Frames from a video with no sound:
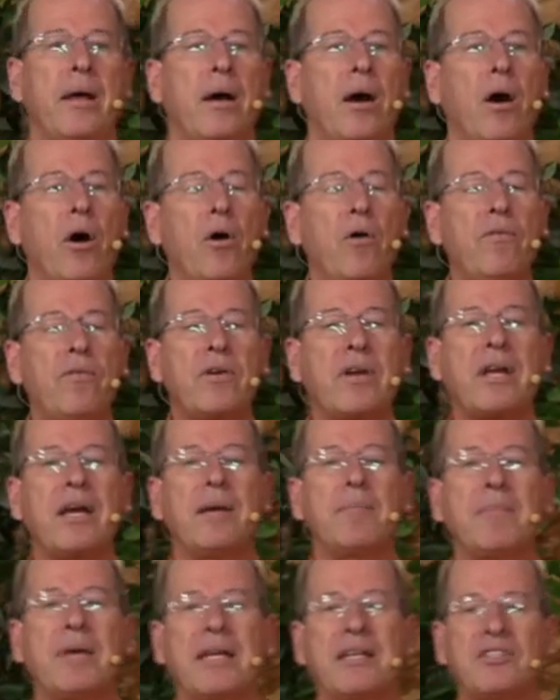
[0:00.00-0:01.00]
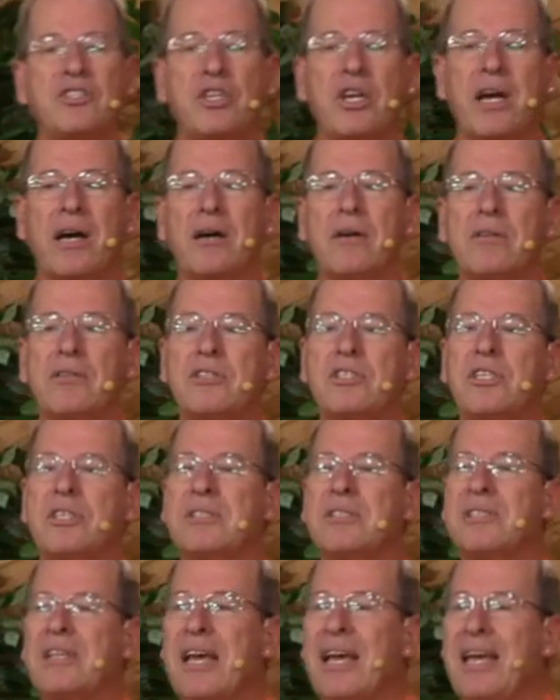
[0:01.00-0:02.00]
Overcoming challenges
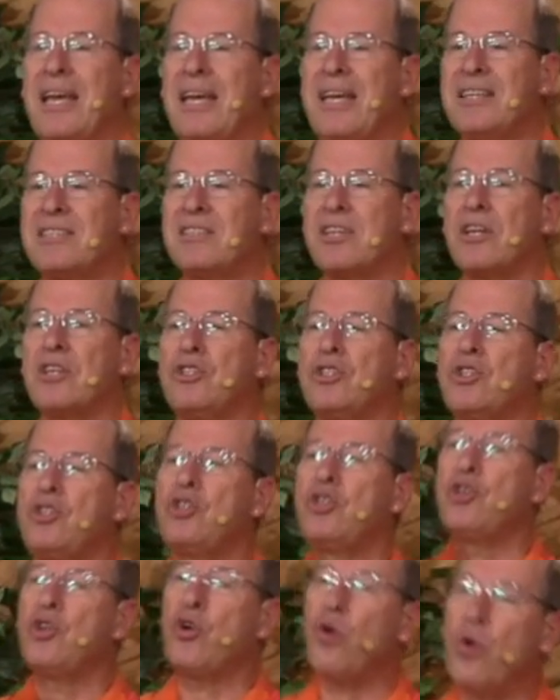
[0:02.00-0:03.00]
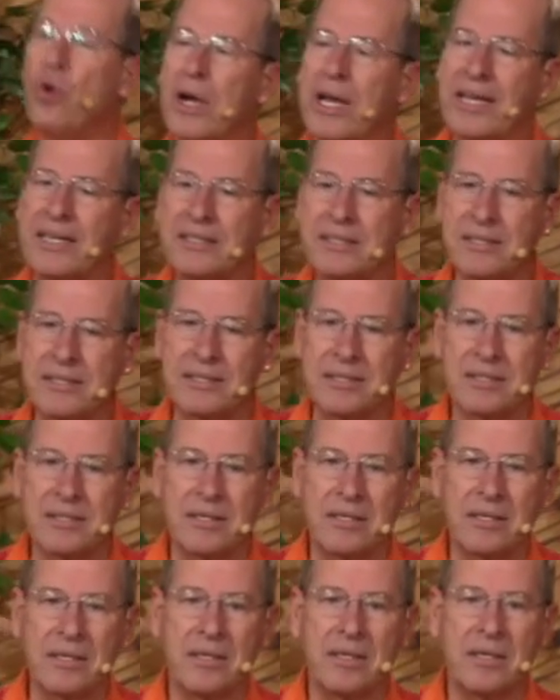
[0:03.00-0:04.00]
is a choice
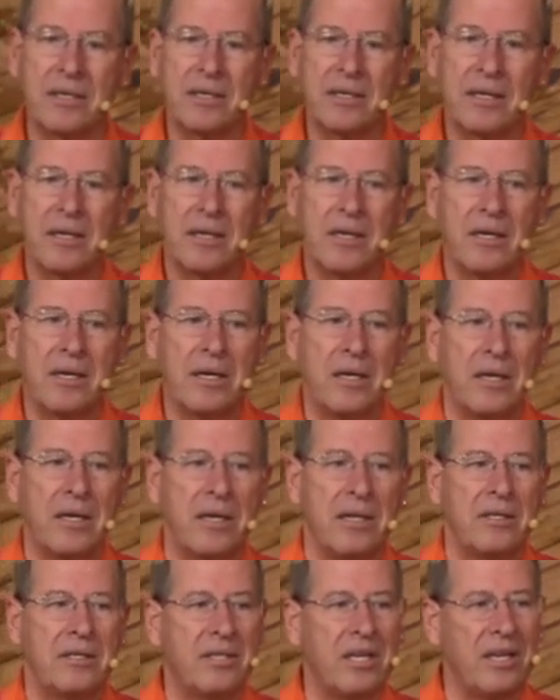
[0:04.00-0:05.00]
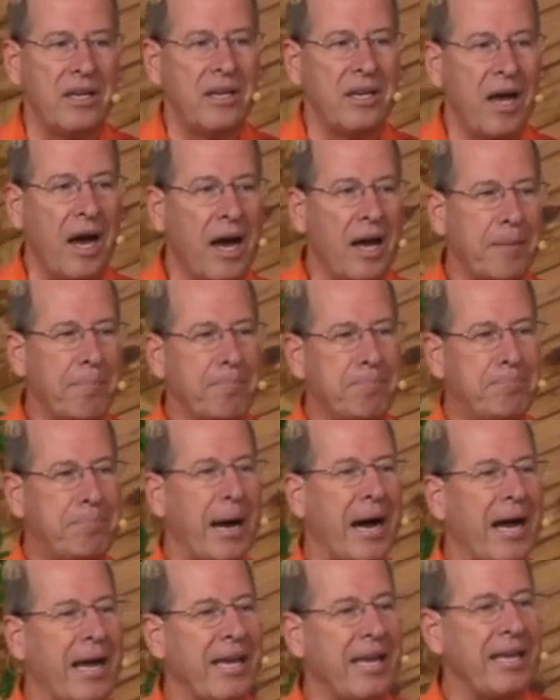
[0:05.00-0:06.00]
to not
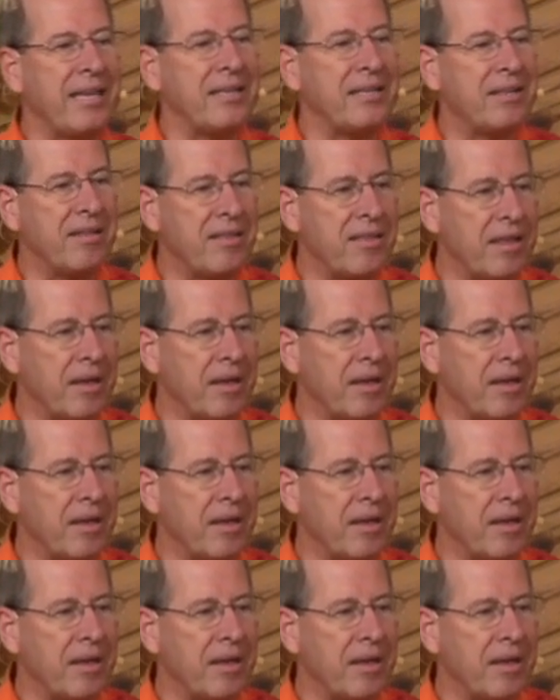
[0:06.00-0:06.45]
buy into the